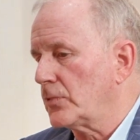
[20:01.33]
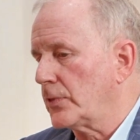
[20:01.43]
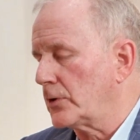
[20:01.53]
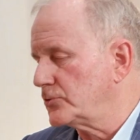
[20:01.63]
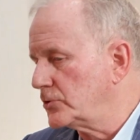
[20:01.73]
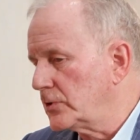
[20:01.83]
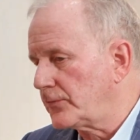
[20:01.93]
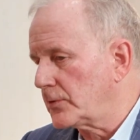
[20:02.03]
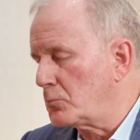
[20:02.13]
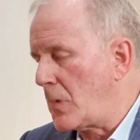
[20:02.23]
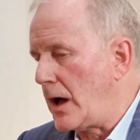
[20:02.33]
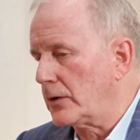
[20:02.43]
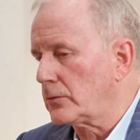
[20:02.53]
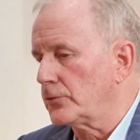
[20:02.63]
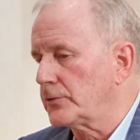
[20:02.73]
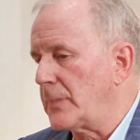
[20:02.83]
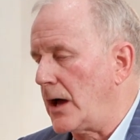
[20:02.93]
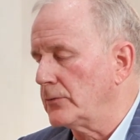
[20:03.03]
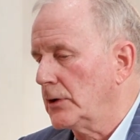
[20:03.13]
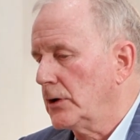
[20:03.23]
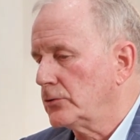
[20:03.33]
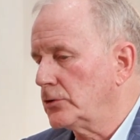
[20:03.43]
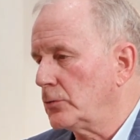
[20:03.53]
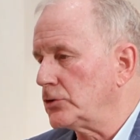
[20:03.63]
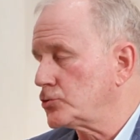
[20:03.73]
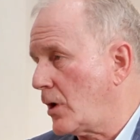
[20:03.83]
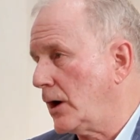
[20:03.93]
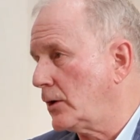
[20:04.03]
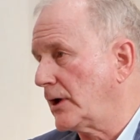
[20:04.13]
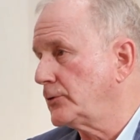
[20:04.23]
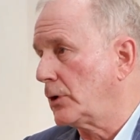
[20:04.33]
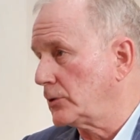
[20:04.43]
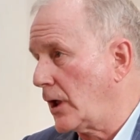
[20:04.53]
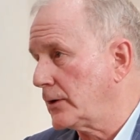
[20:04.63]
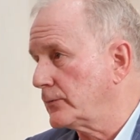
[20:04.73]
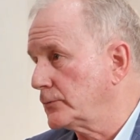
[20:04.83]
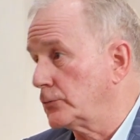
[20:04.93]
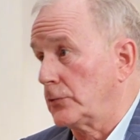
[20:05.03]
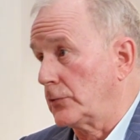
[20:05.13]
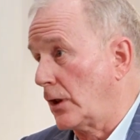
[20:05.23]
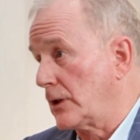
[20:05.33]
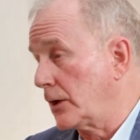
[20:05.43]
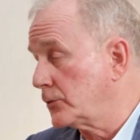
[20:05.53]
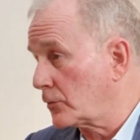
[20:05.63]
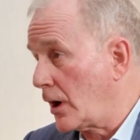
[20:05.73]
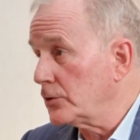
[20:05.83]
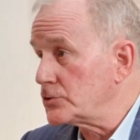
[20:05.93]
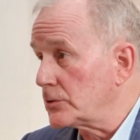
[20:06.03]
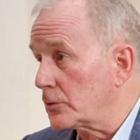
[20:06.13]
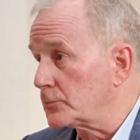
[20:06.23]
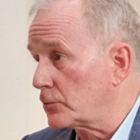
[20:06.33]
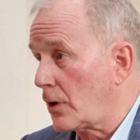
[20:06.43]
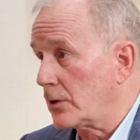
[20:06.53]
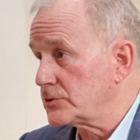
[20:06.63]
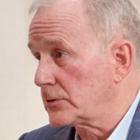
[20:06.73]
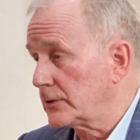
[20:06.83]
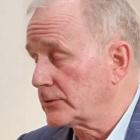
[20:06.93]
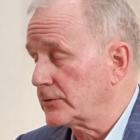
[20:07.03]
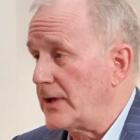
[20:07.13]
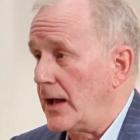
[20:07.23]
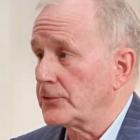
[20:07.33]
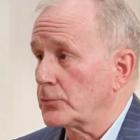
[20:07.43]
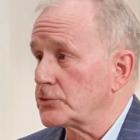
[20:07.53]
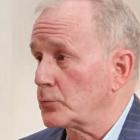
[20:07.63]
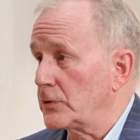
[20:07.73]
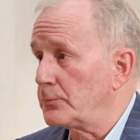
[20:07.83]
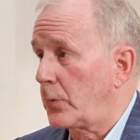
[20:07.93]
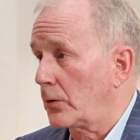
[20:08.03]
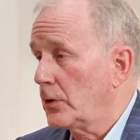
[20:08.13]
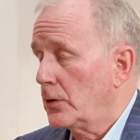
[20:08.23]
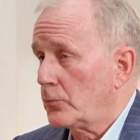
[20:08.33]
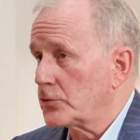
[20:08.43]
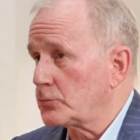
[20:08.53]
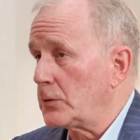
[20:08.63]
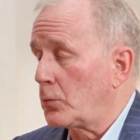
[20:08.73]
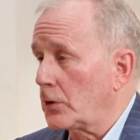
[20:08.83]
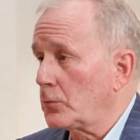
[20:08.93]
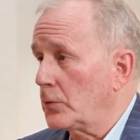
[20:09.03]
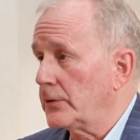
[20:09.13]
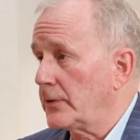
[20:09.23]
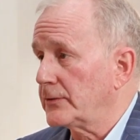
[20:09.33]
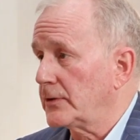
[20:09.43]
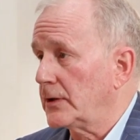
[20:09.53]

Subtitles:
There's different models about doing trials. I know a lot of neurology groups, Neurology Clinics of Dallas, which we work with